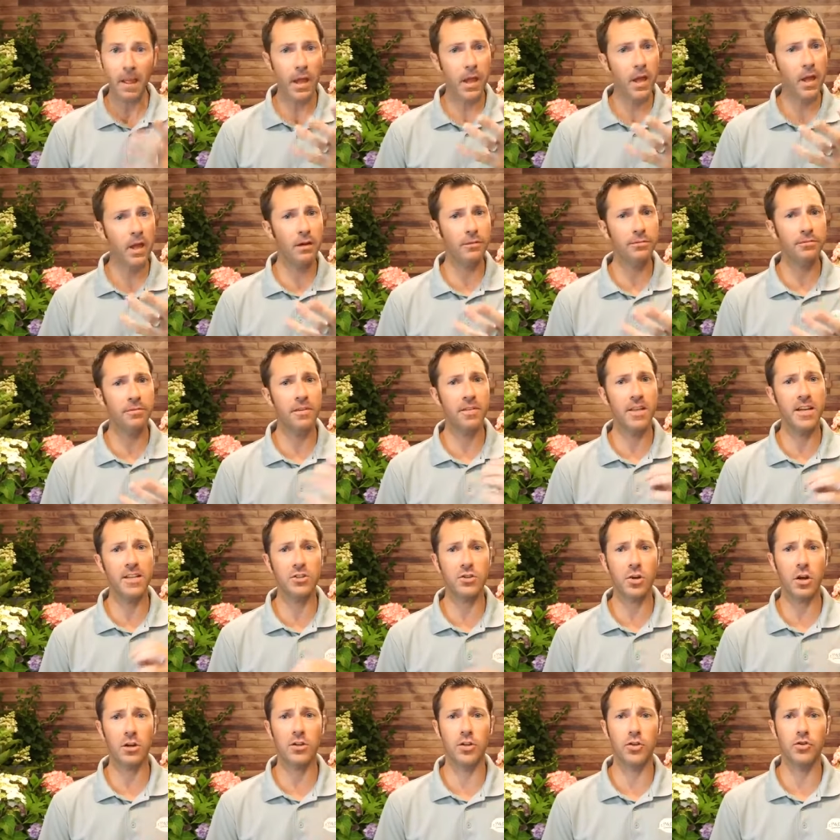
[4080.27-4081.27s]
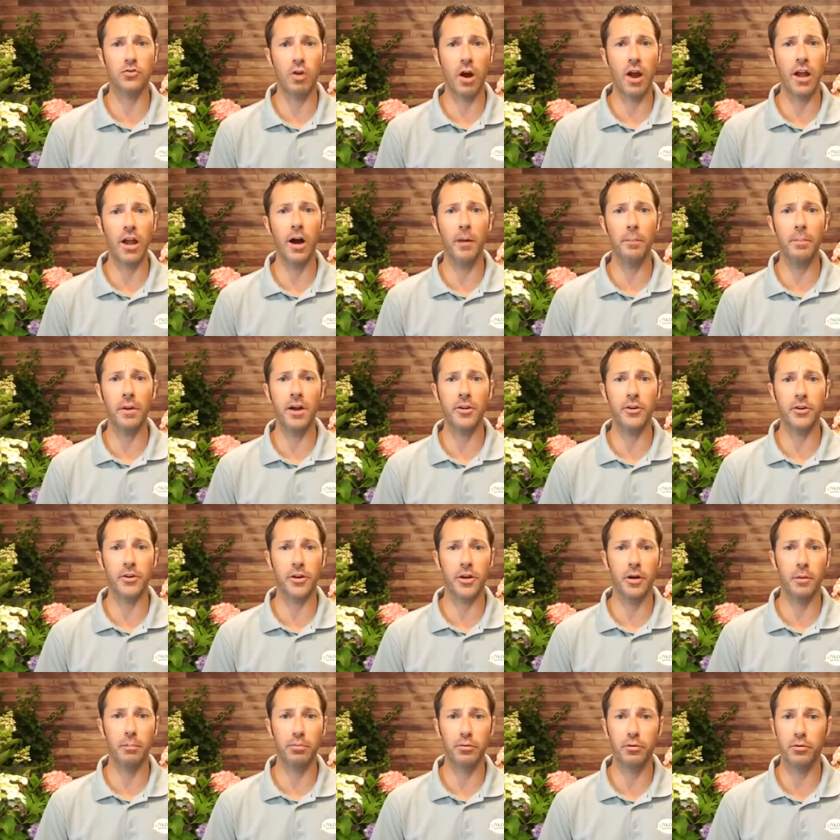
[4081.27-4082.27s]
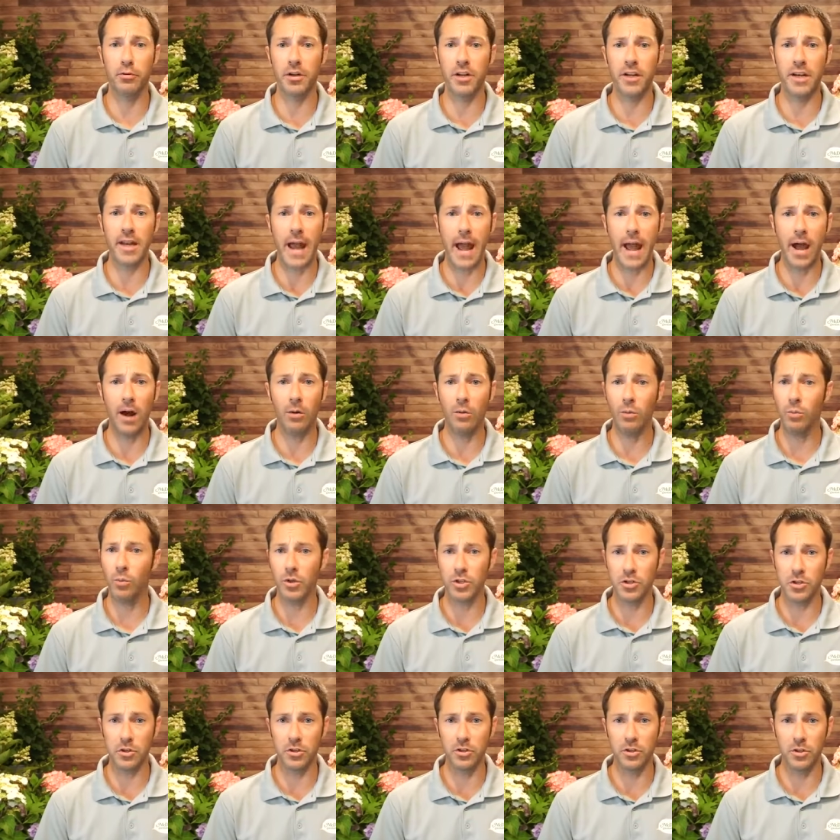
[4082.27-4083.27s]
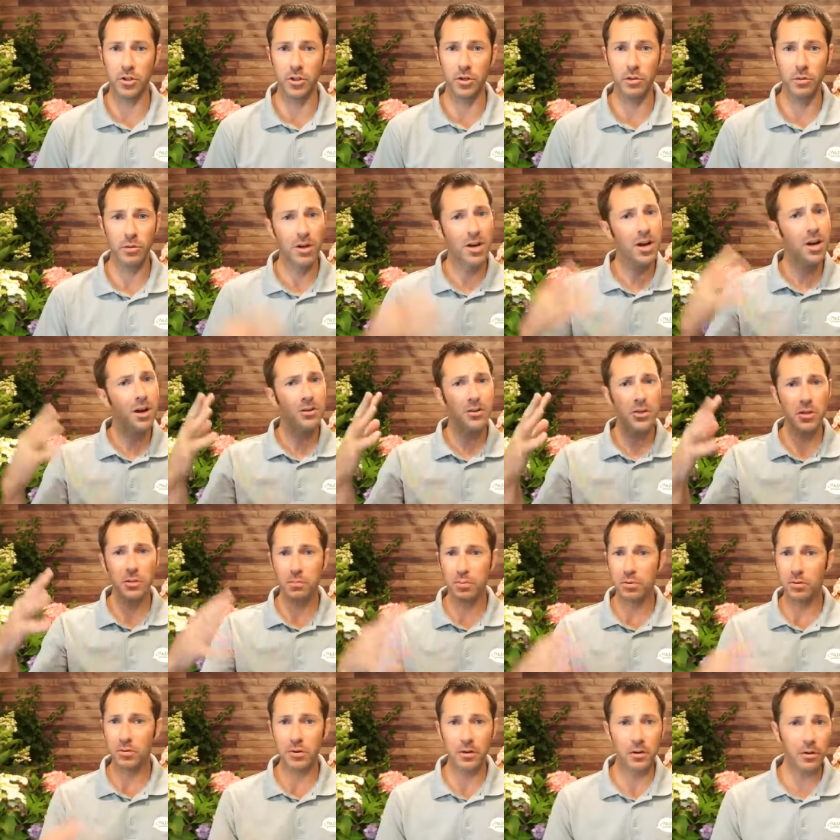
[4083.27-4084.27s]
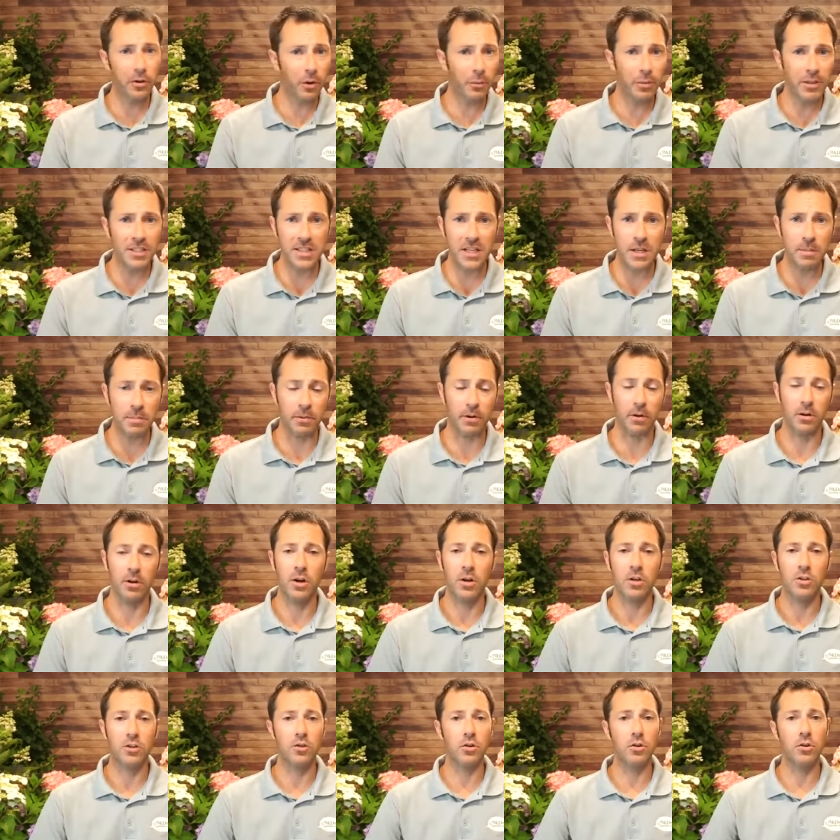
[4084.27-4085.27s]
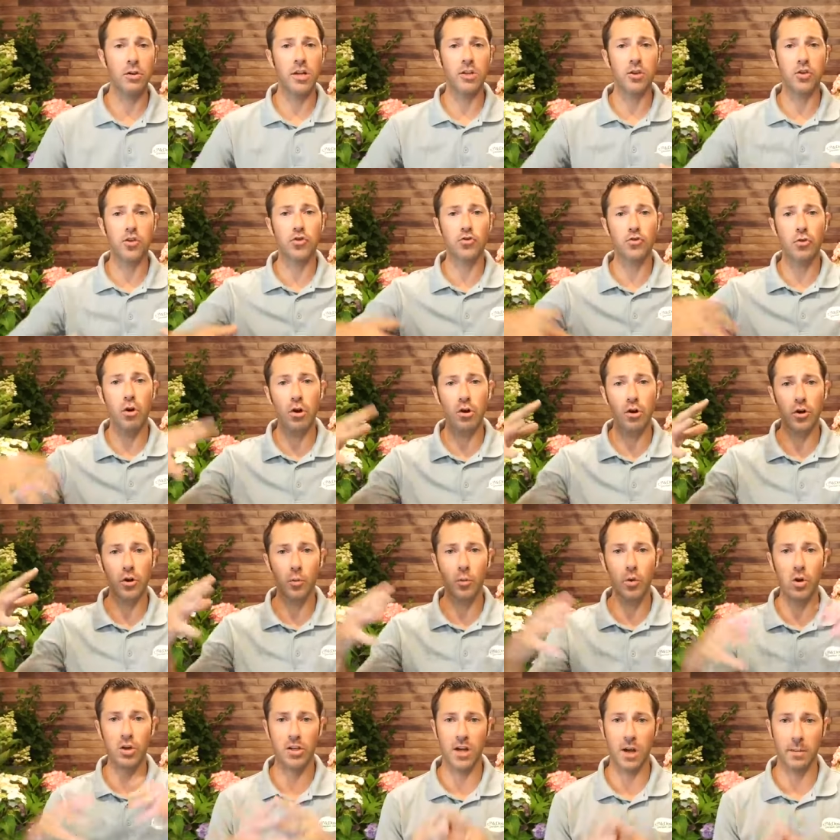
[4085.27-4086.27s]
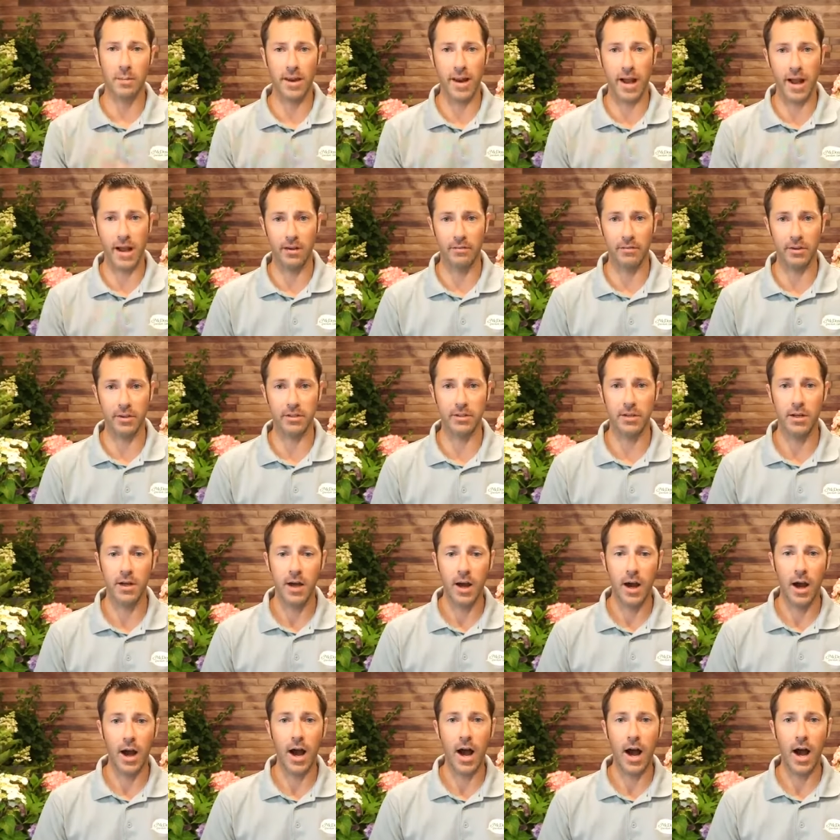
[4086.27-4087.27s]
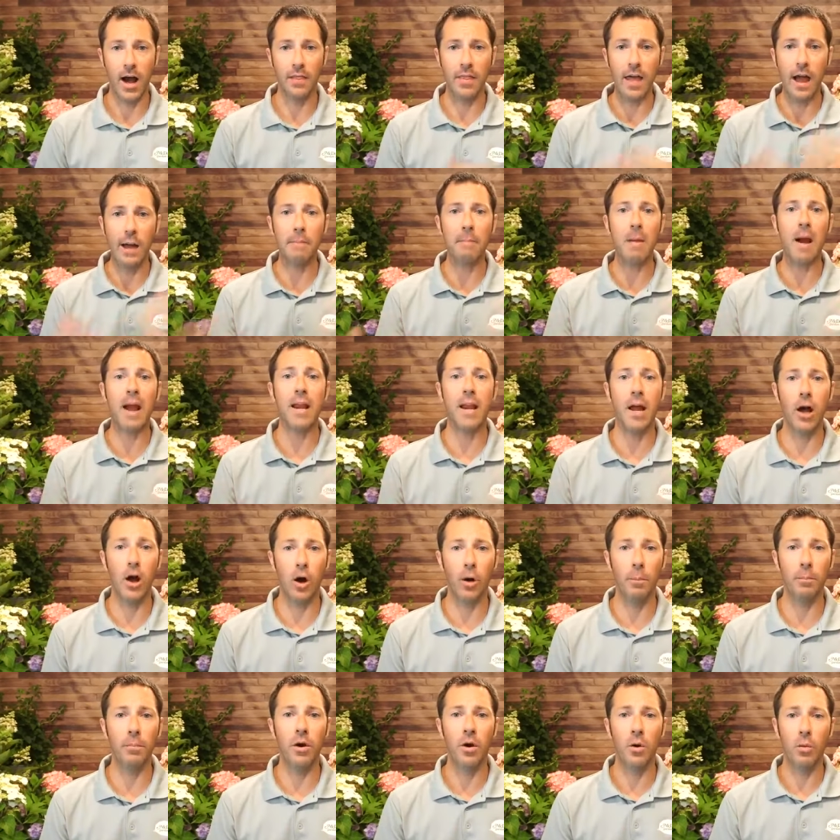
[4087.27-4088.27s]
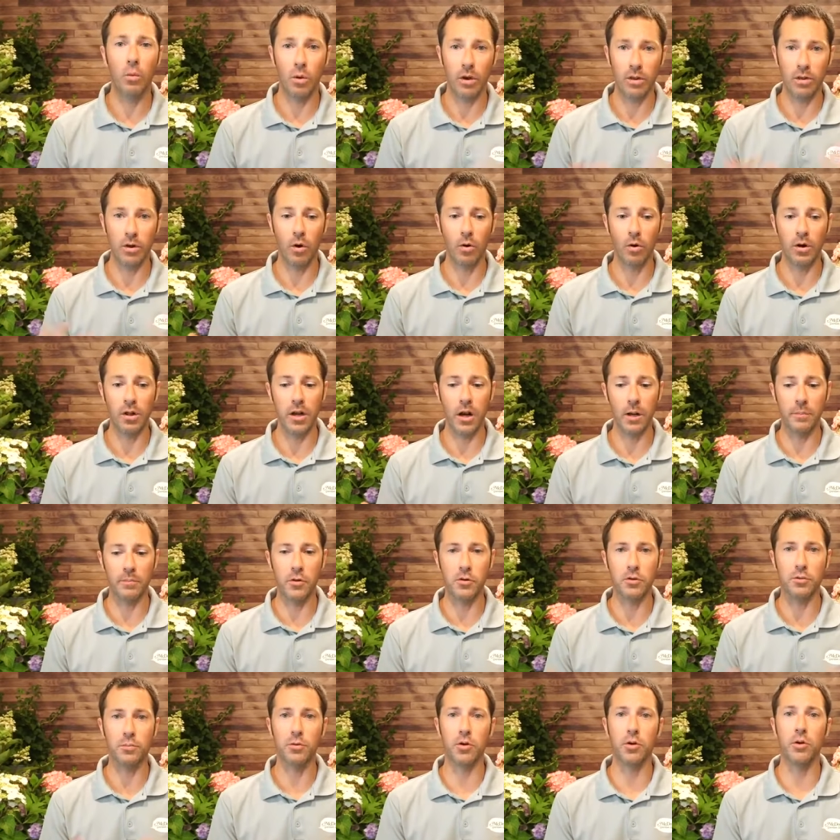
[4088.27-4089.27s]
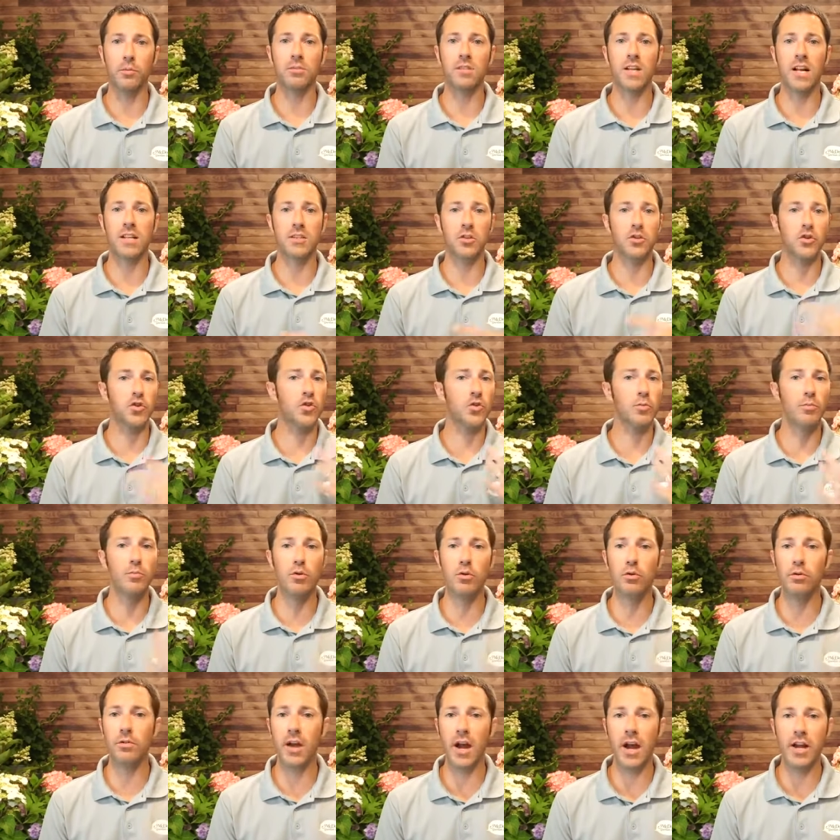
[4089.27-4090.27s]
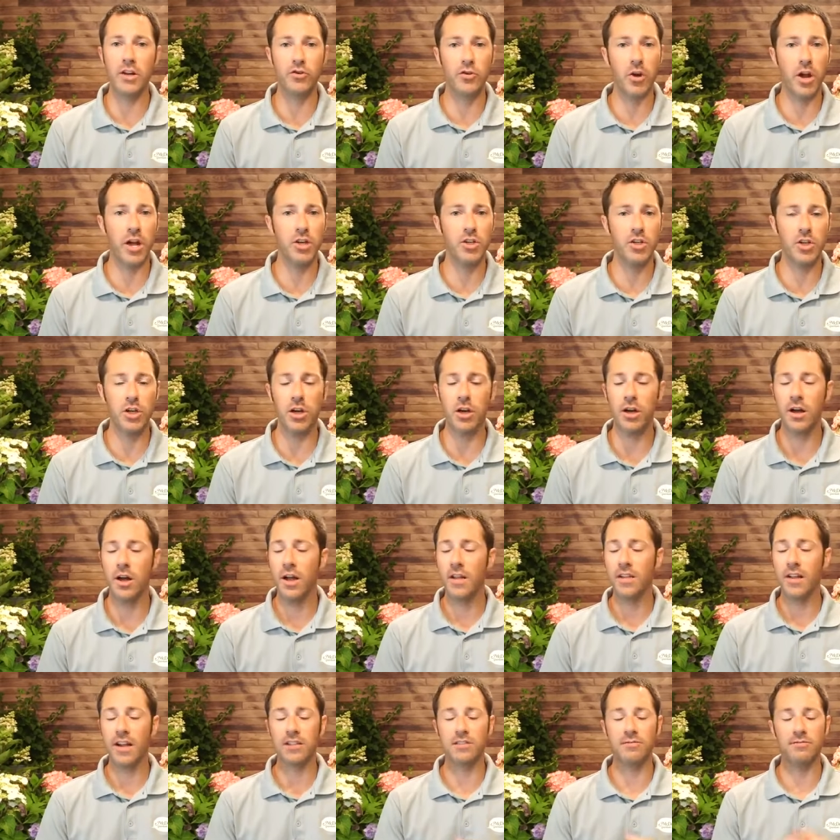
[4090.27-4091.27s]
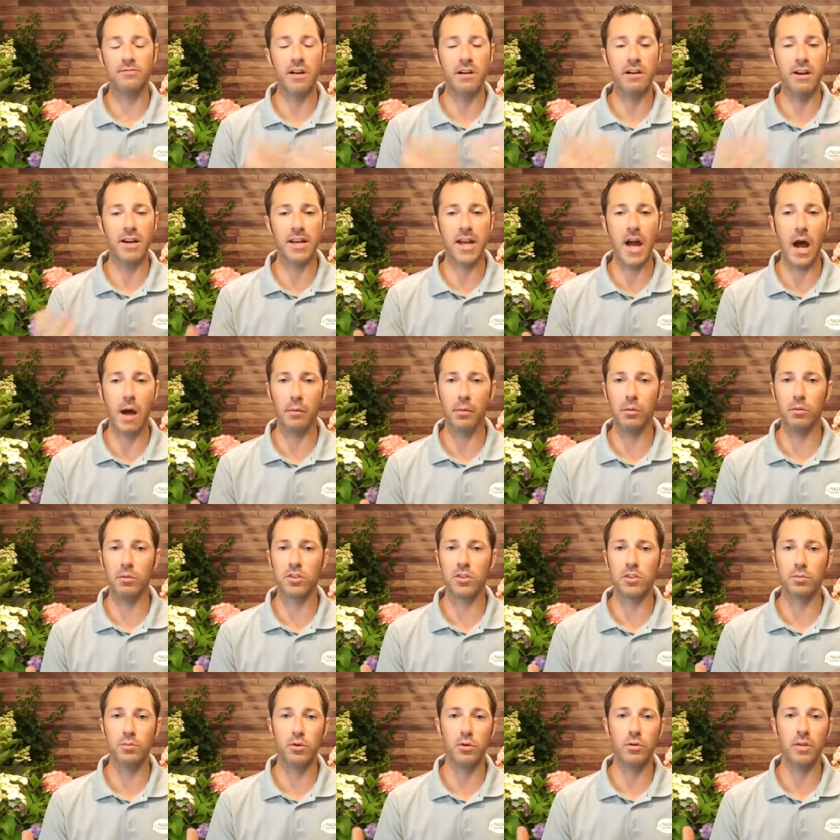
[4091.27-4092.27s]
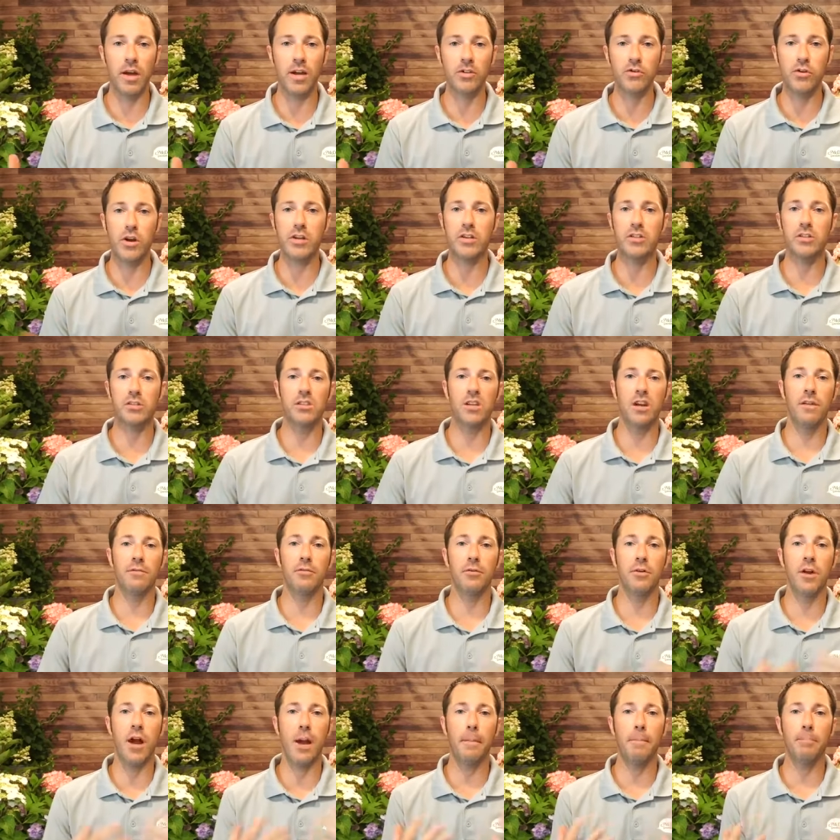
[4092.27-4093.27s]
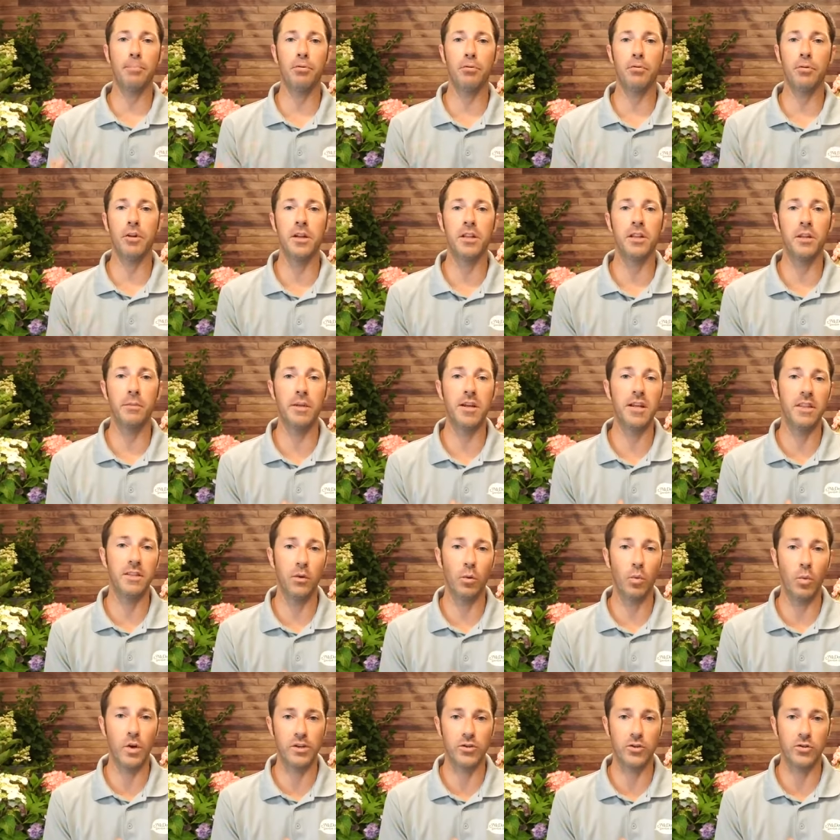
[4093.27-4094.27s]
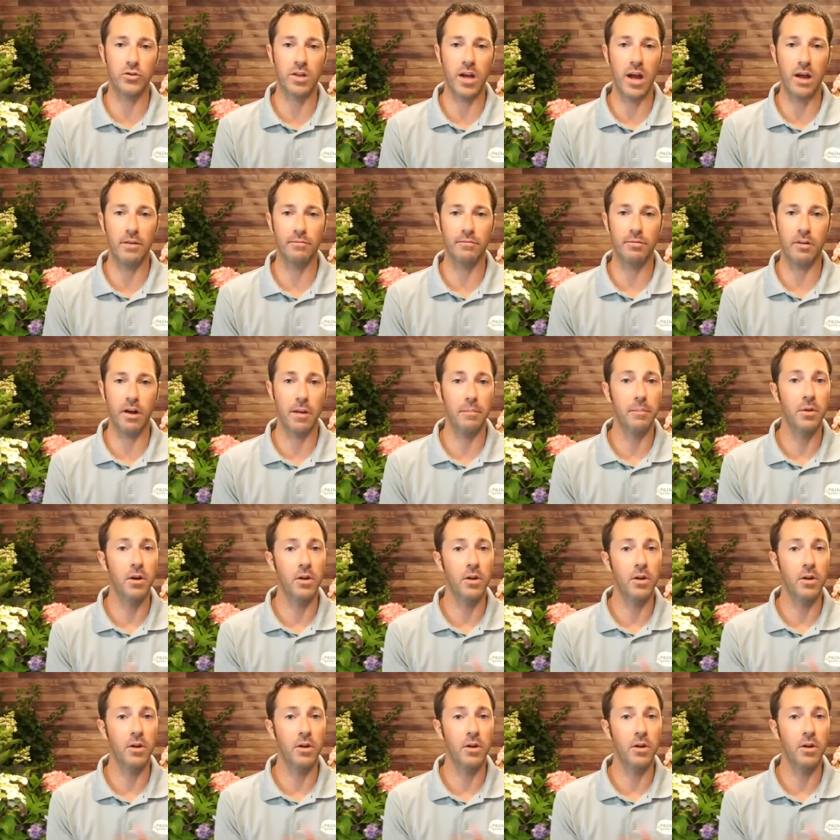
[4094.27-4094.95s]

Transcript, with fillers: If they start to dry up and you're going to prune it now, what you can do, just prune it a little bit deeper so you get stronger wood coming out of it. Uh, that might help with holding up those blooms. That's a smooth hydrangea. That's very common with smooth hydrangeas if you're not pruning them in the winter time frame.